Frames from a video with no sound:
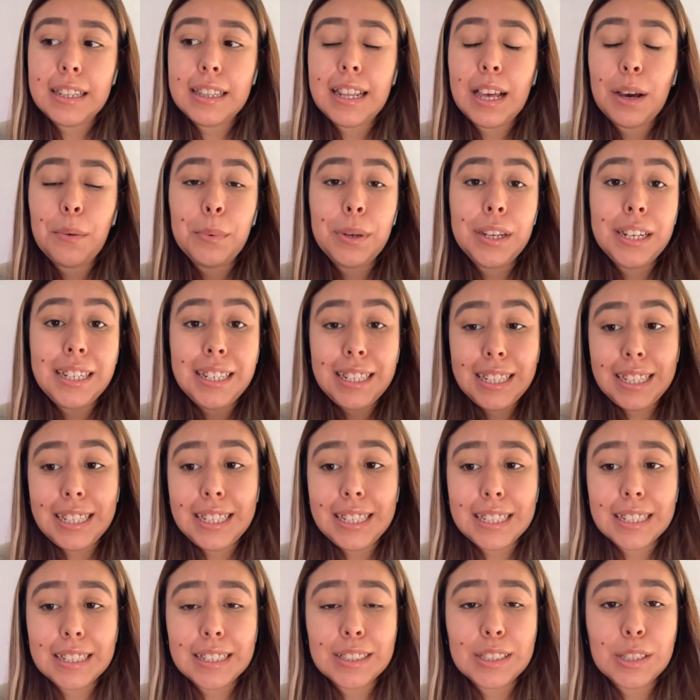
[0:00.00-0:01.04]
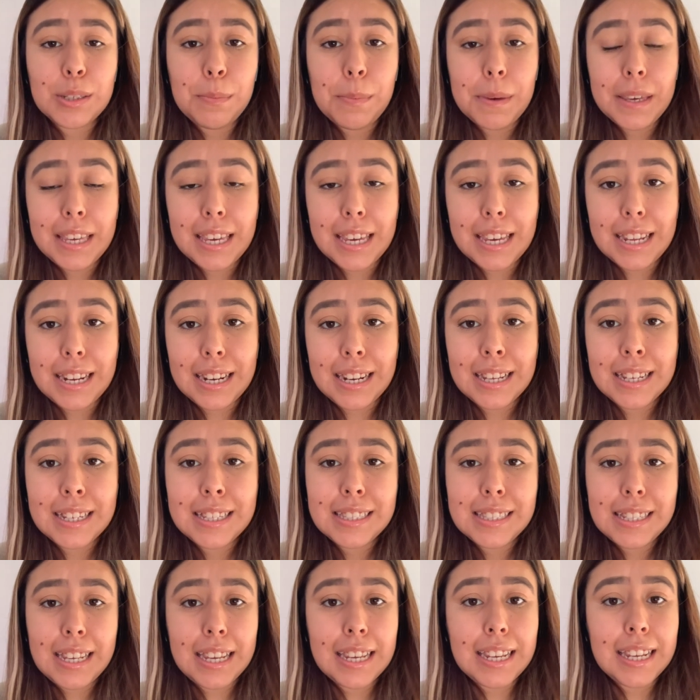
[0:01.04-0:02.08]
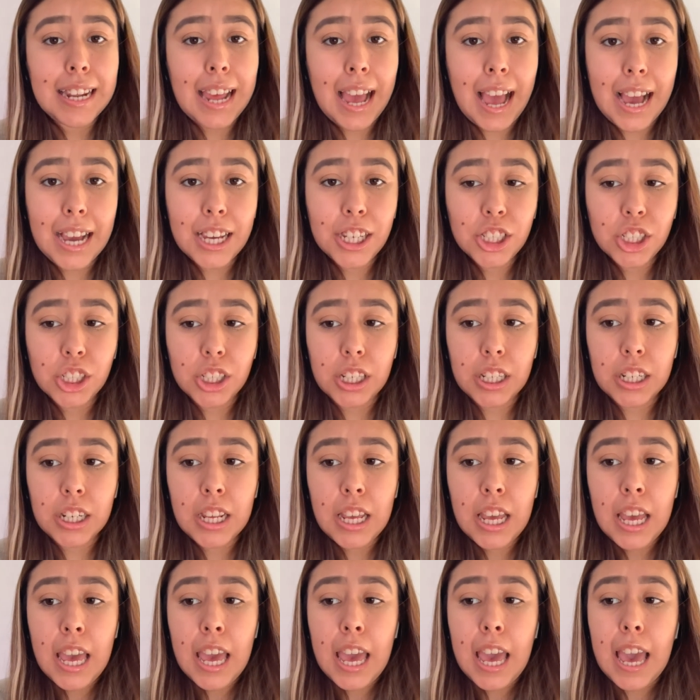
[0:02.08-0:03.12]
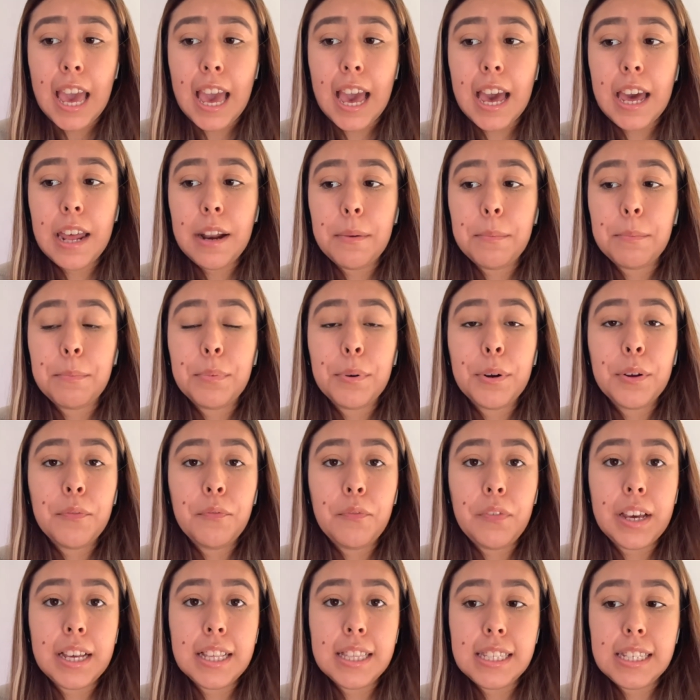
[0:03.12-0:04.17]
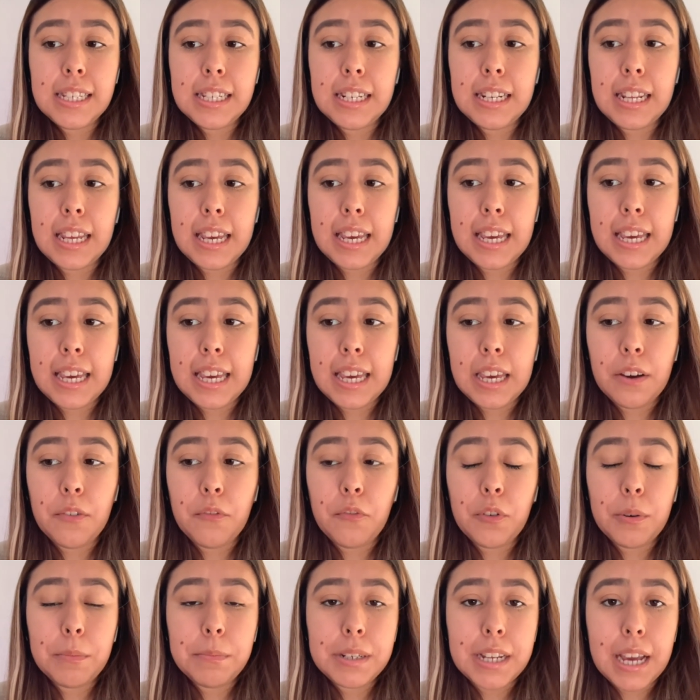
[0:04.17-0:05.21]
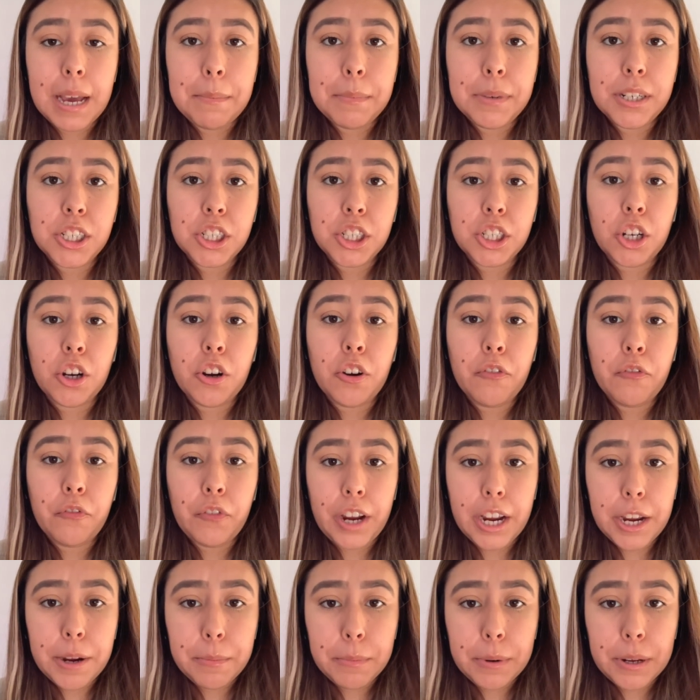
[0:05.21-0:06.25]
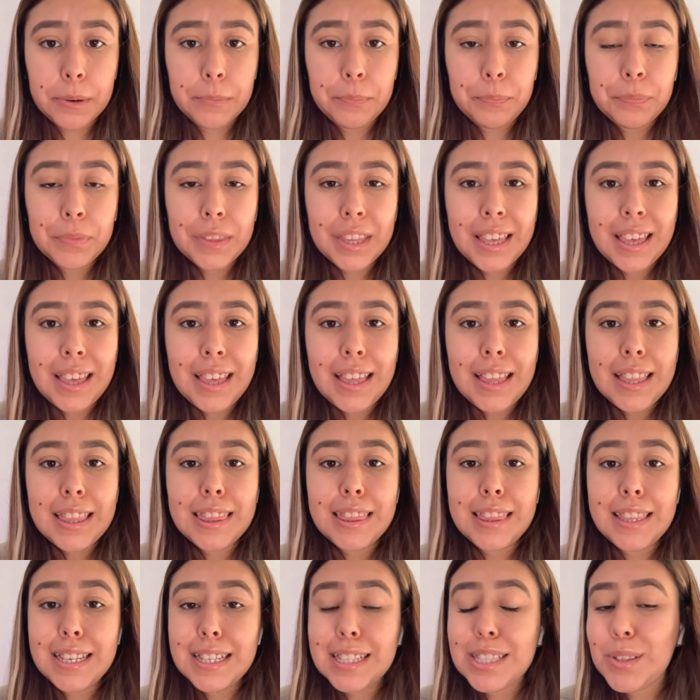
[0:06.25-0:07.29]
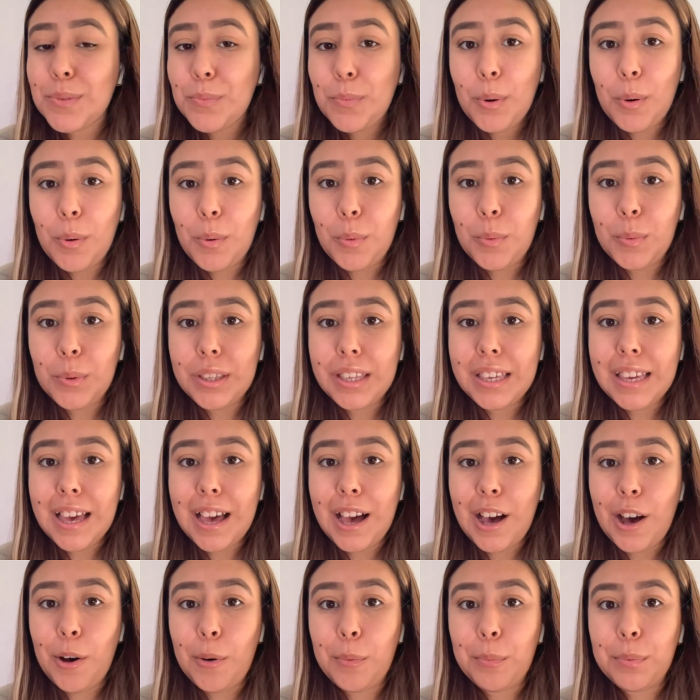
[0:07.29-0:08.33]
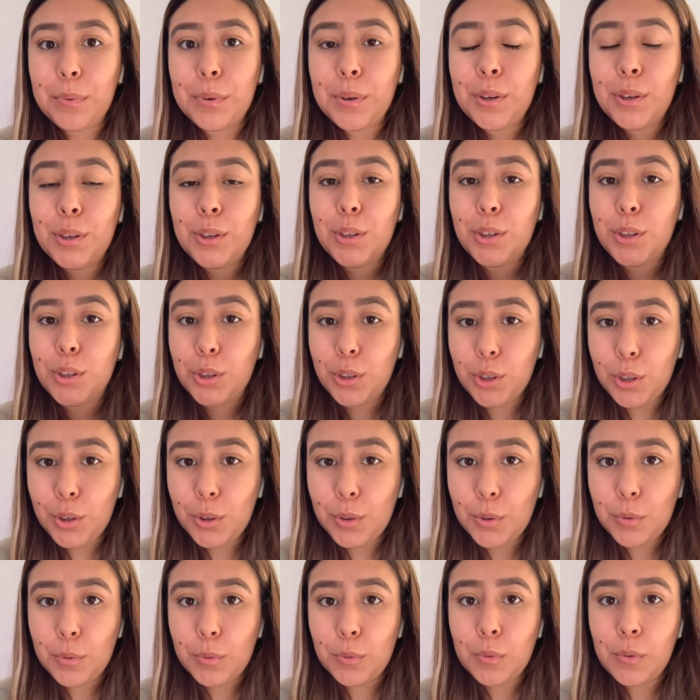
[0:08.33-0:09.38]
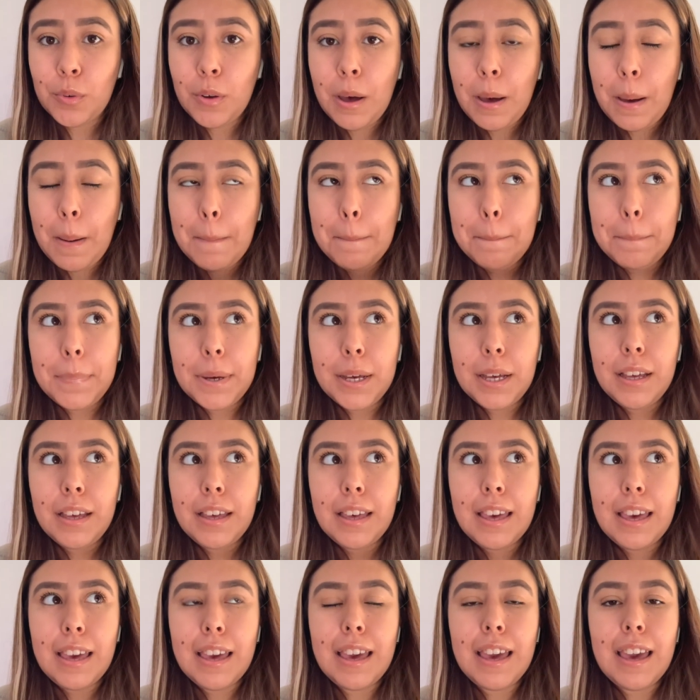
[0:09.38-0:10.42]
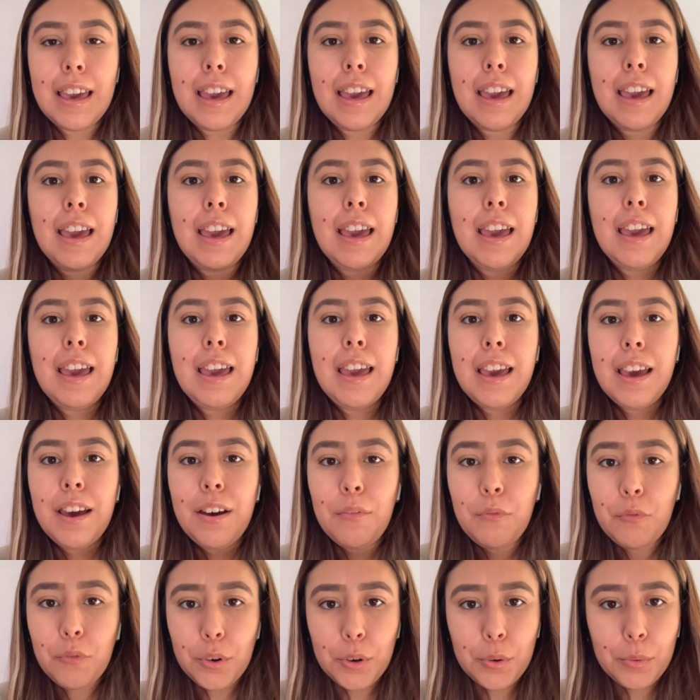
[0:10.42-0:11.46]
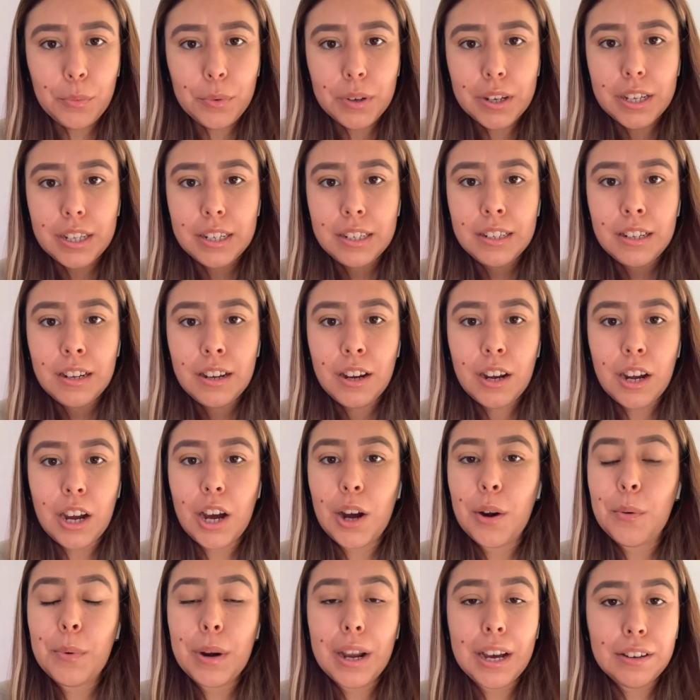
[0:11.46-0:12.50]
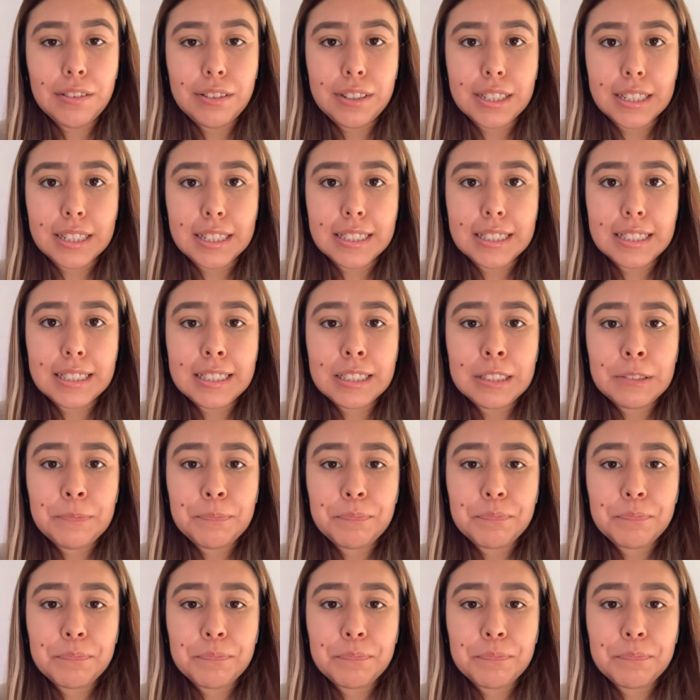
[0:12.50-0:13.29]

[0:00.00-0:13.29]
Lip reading: we need to begin taking action and preventing it from damaging our environment. This won't only help you, but everyone around us,